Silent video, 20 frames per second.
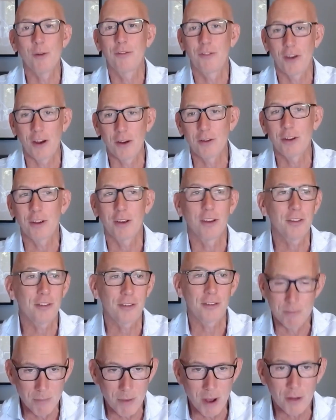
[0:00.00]
focus
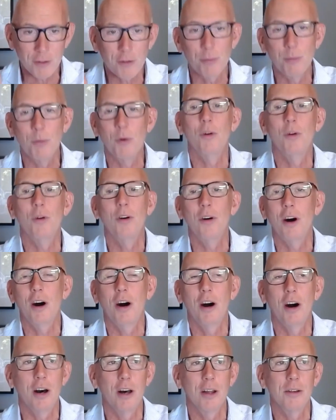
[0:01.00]
much more
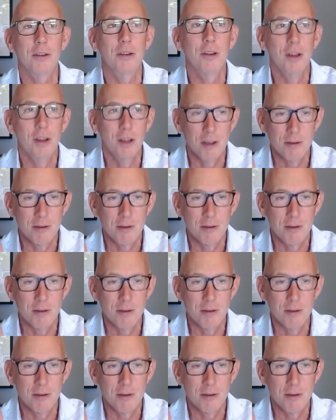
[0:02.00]
on